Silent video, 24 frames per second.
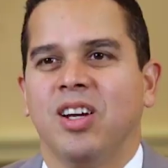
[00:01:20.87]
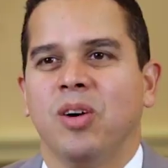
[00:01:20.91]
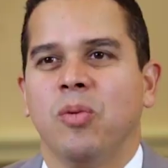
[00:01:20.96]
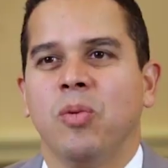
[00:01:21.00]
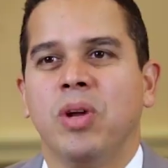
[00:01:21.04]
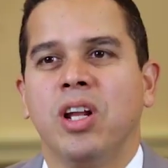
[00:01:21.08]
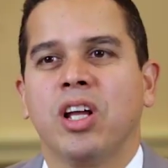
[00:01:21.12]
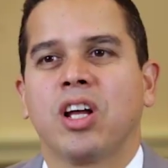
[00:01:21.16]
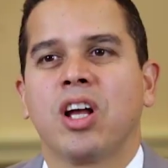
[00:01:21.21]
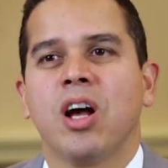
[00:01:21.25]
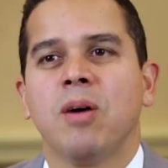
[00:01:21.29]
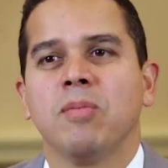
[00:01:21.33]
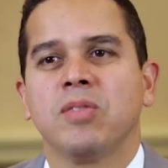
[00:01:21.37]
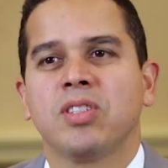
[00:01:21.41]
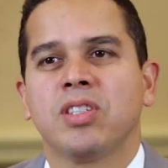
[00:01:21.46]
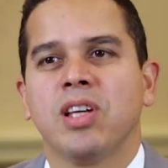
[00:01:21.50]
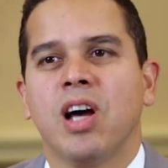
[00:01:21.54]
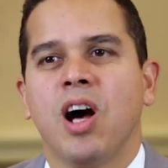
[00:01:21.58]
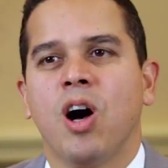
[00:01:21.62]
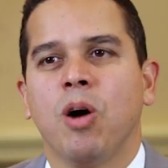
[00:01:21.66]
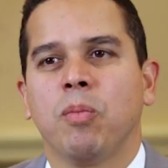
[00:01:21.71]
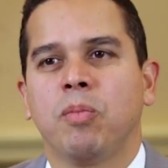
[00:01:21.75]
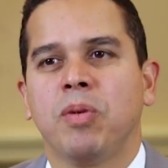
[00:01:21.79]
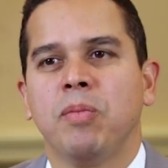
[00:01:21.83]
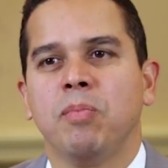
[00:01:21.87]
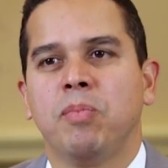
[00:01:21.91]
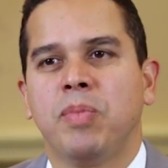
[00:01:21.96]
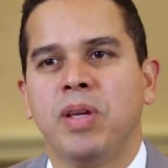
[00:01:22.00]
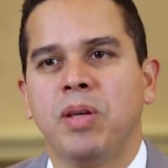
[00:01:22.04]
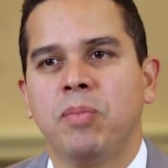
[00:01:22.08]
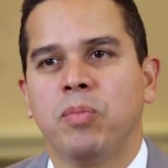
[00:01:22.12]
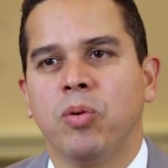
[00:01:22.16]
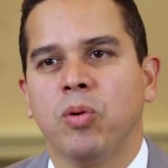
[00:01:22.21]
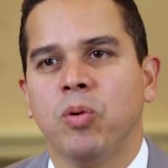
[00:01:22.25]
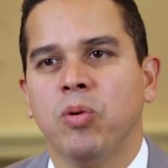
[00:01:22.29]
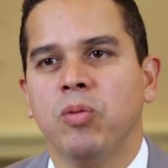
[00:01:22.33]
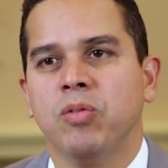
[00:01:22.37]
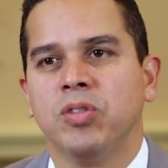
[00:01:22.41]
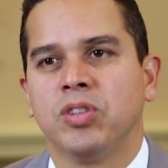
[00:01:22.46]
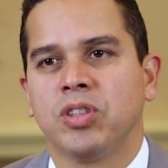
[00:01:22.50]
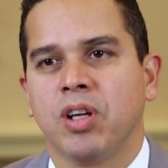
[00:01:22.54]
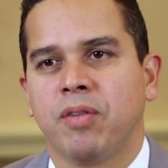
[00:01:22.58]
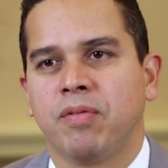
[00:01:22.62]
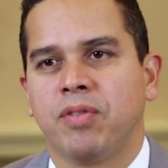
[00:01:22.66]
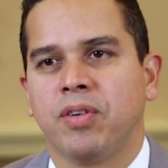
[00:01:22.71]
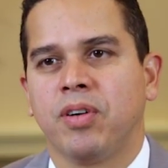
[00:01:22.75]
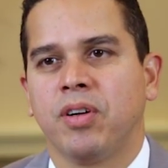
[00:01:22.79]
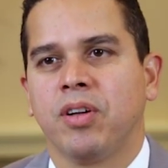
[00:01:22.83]
When it comes to helping people who
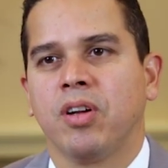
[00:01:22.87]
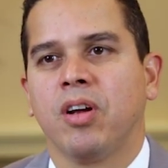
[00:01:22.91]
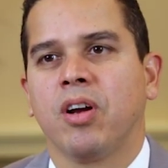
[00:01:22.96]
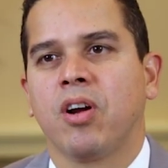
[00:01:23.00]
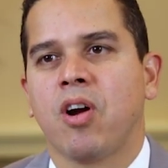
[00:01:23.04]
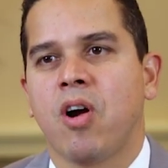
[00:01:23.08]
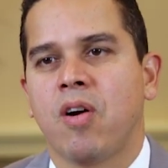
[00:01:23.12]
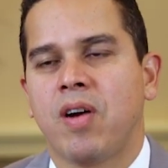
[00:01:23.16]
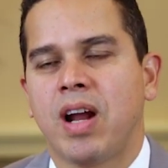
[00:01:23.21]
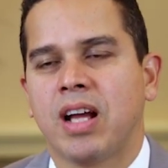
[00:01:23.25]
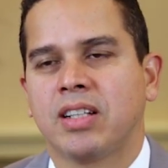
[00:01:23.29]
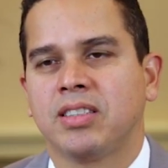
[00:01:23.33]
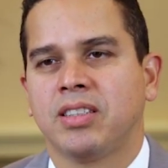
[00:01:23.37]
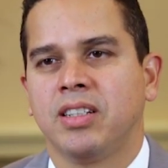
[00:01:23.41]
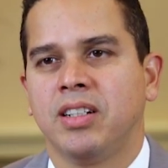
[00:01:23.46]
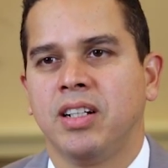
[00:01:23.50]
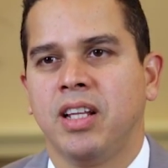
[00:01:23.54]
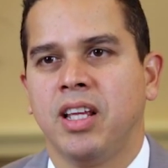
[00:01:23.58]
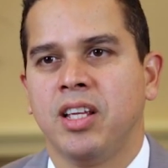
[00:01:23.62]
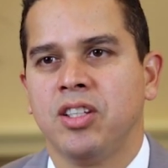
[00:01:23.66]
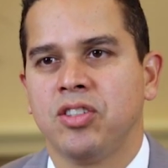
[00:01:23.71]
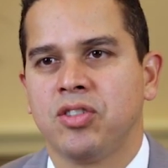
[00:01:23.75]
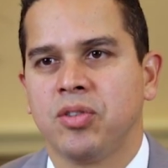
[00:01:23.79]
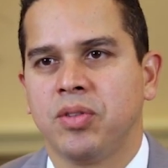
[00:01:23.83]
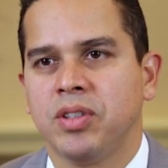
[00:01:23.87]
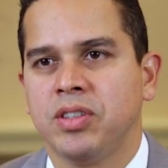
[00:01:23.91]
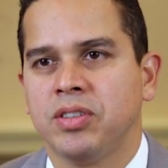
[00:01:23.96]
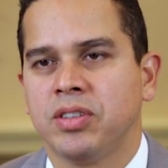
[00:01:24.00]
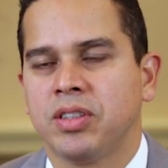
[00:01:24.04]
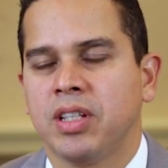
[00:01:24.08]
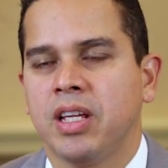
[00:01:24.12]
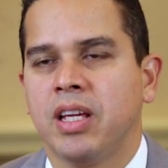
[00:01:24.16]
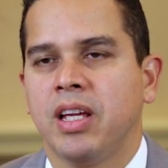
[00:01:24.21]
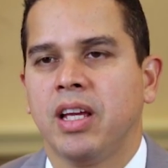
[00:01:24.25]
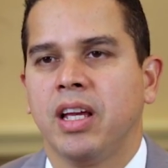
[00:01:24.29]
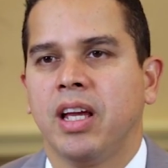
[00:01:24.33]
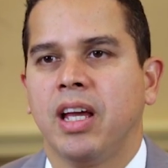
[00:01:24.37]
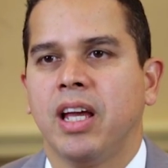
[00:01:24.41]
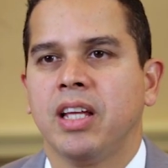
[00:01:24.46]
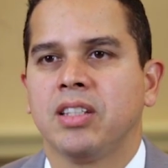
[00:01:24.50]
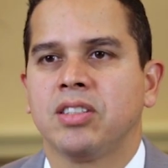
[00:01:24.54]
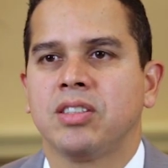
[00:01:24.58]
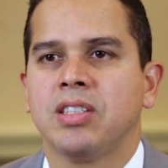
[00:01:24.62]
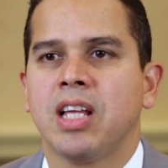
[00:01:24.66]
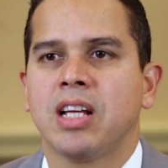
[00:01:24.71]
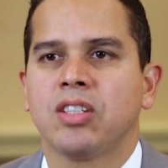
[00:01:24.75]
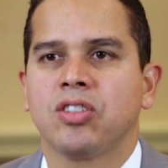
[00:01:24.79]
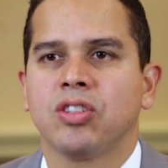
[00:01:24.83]
suffered car accident injuries,
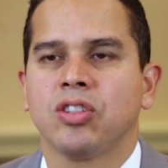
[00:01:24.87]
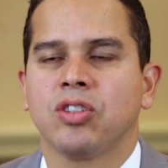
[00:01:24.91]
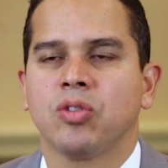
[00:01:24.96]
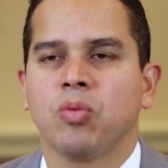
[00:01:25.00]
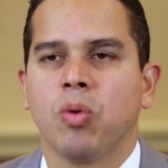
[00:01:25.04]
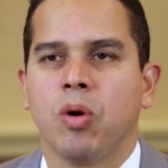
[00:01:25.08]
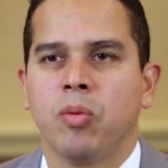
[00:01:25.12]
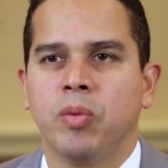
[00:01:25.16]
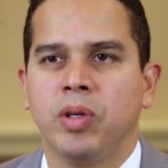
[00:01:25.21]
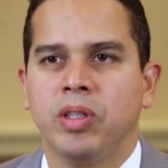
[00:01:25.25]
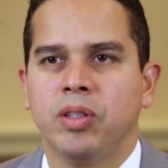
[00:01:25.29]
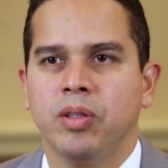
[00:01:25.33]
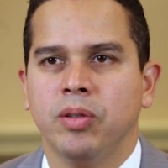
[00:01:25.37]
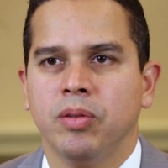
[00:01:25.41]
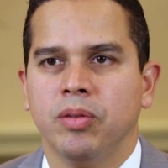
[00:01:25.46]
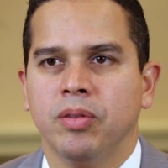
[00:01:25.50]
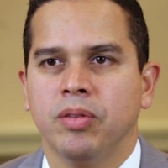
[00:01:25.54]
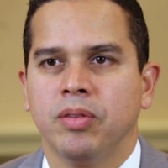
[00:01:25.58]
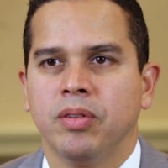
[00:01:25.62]
it's not just what we do,